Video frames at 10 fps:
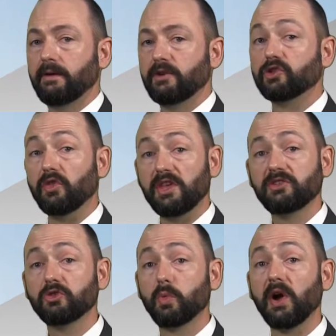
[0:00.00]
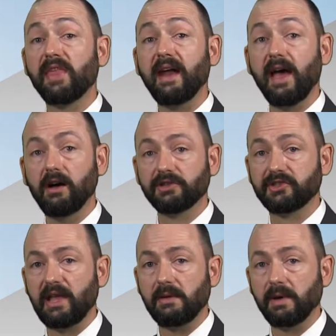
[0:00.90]
So this is where that else
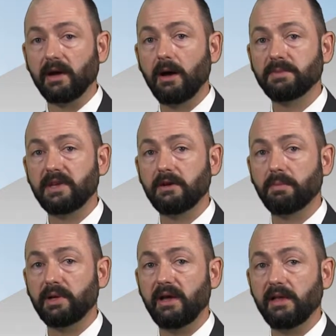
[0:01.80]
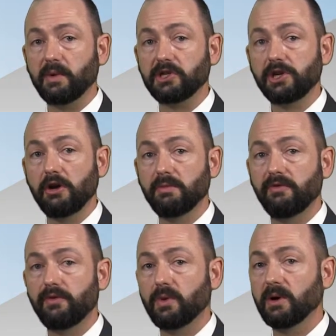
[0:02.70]
statement comes into play that we showed
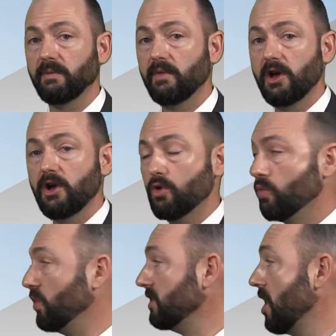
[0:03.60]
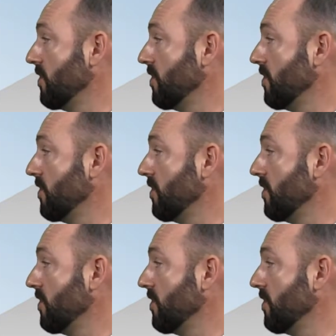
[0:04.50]
before. We know